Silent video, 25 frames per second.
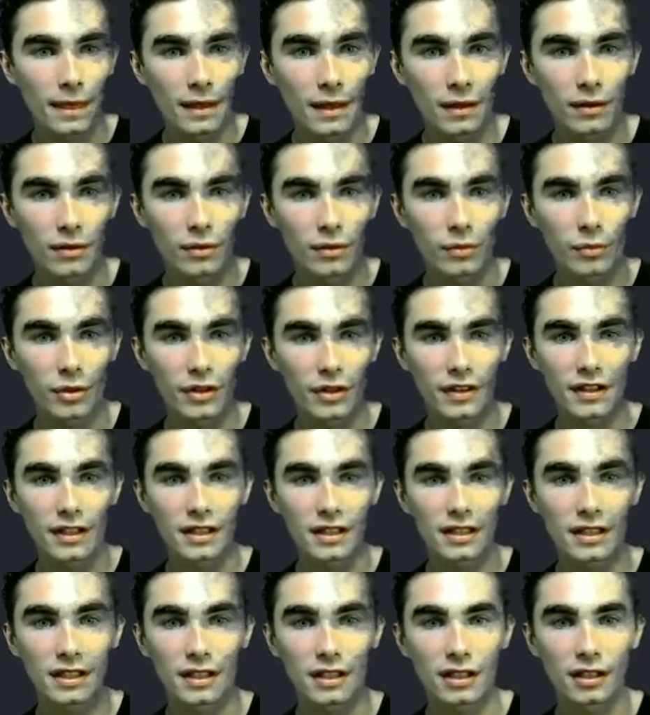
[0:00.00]
within
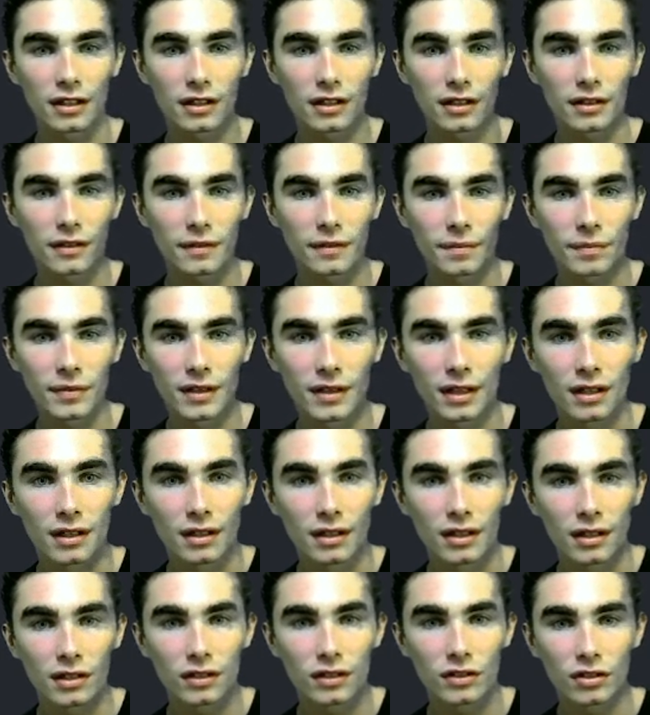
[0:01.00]
here.
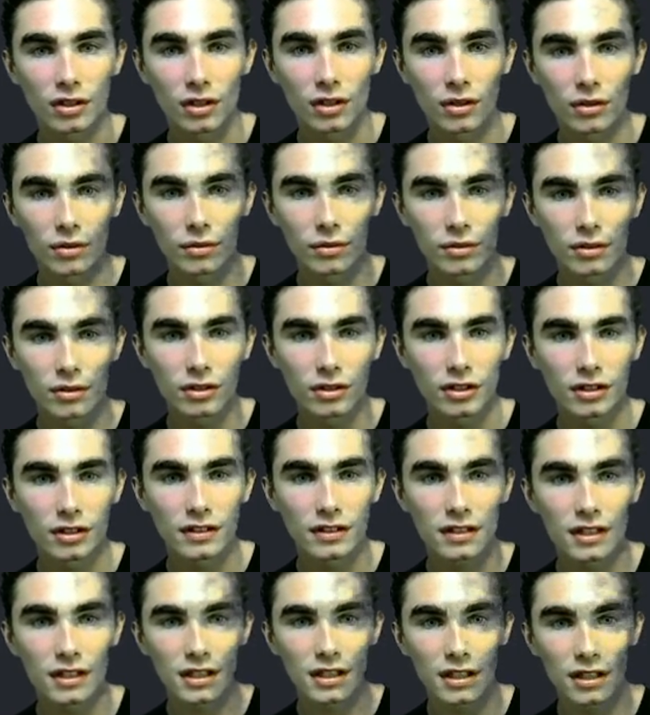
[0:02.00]
So you can
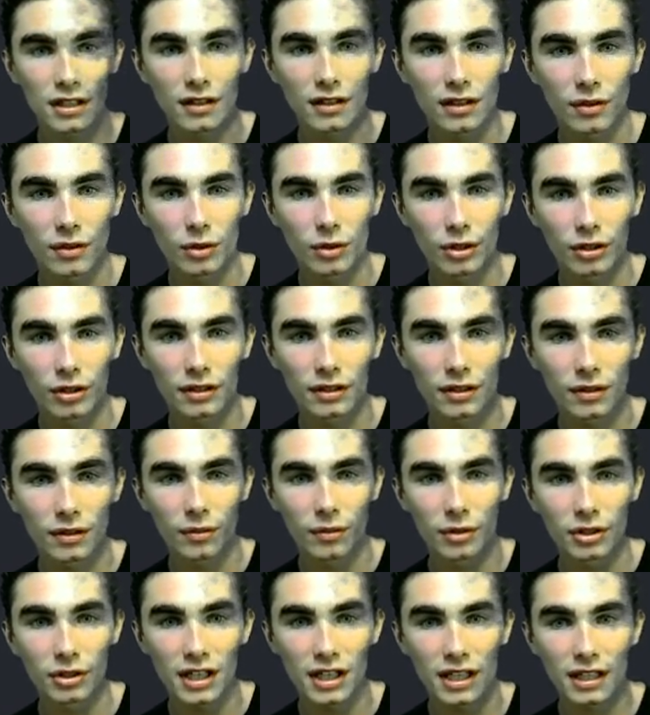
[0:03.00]
see here that
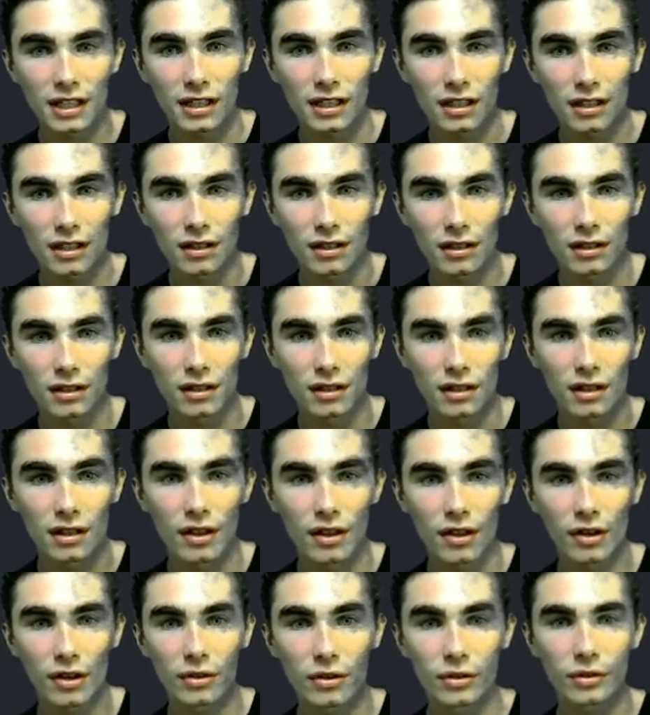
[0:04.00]
we're taking
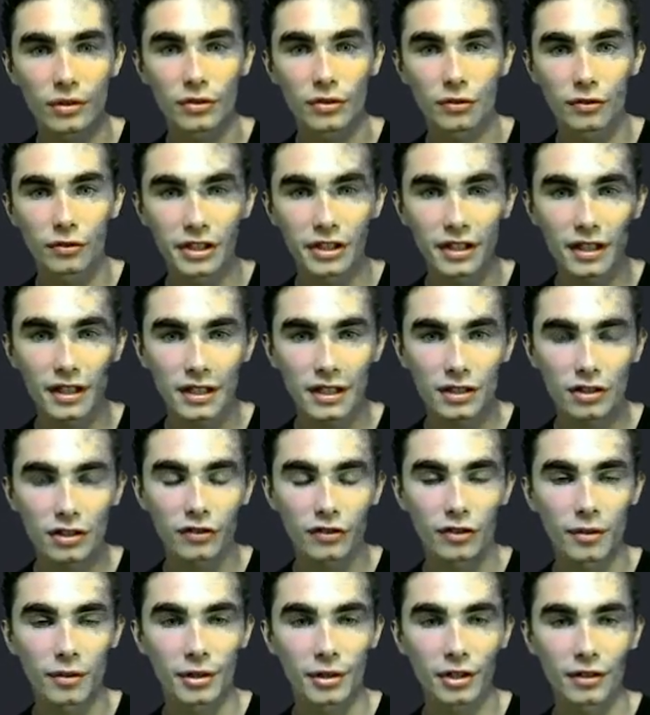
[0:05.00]
those relays
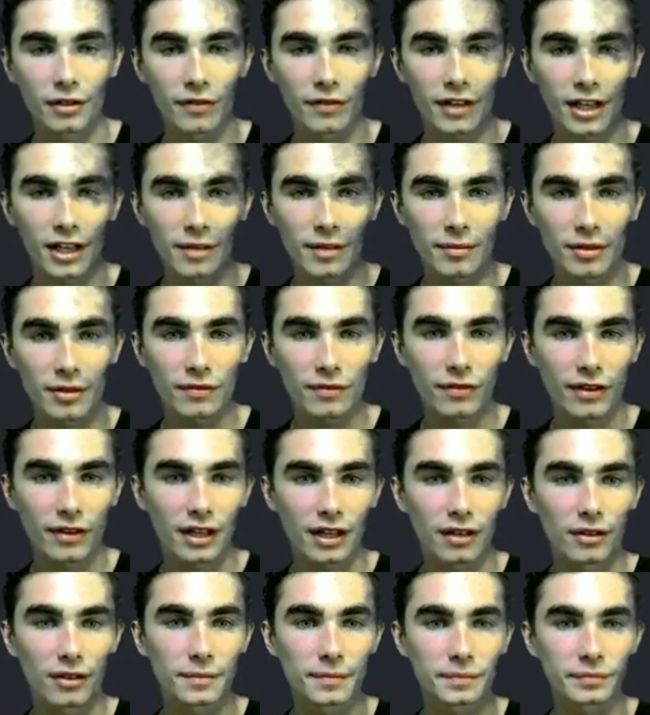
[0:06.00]
from our environment
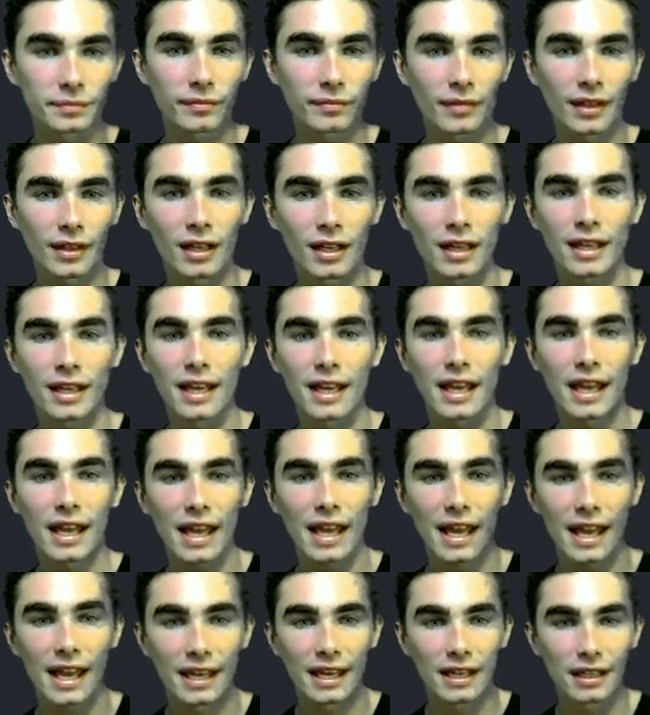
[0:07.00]
file,
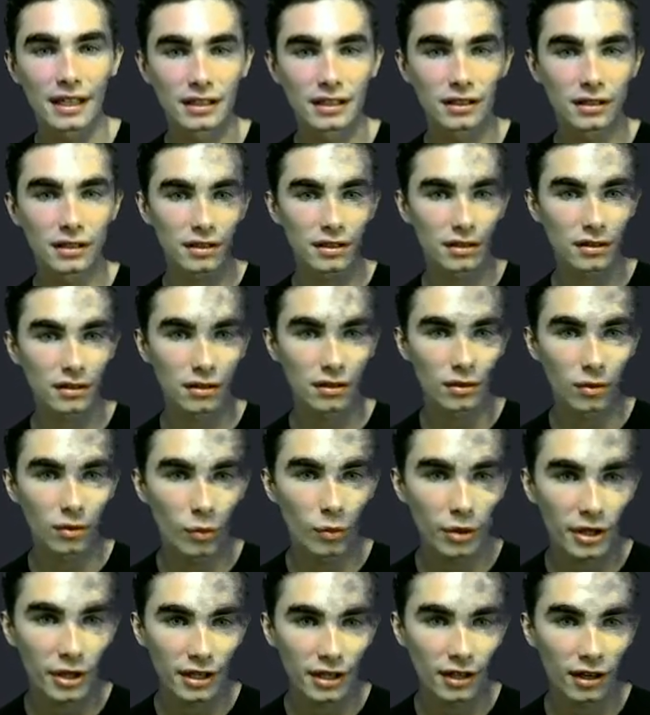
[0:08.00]
and
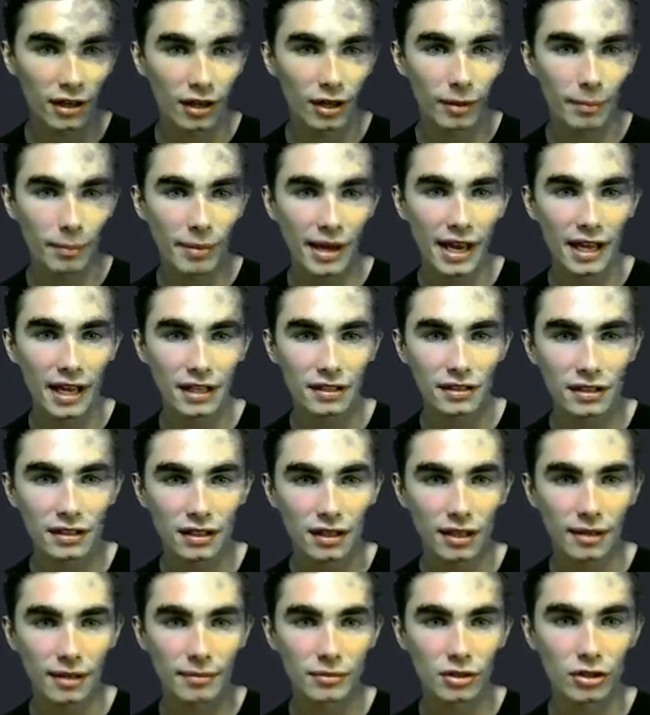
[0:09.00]
we are passing
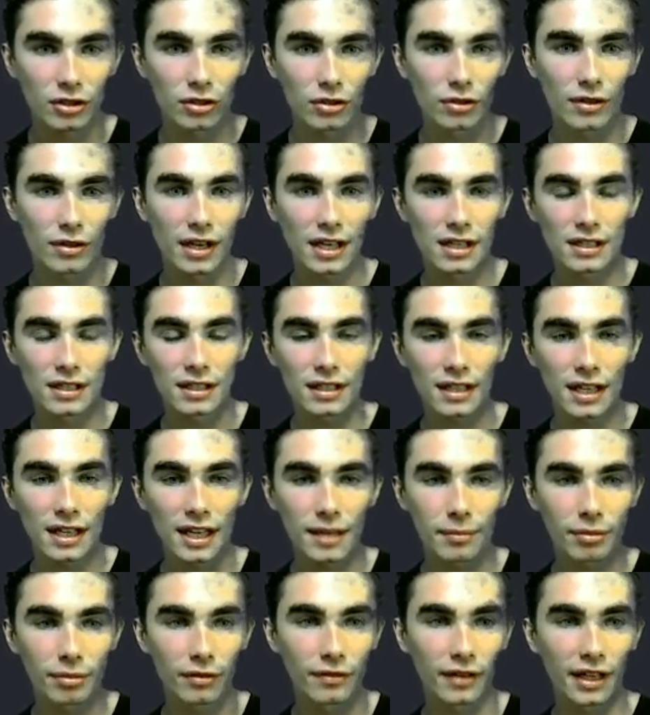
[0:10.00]
them to NDK
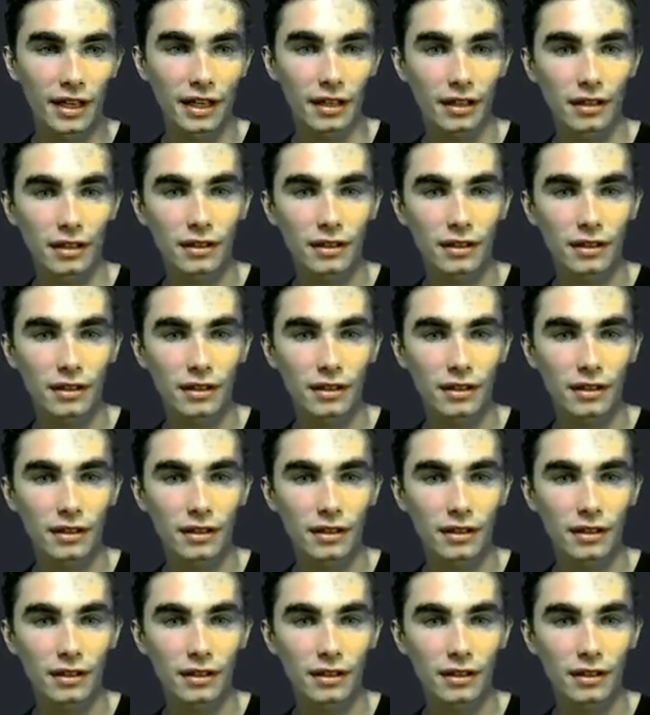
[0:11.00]
provider.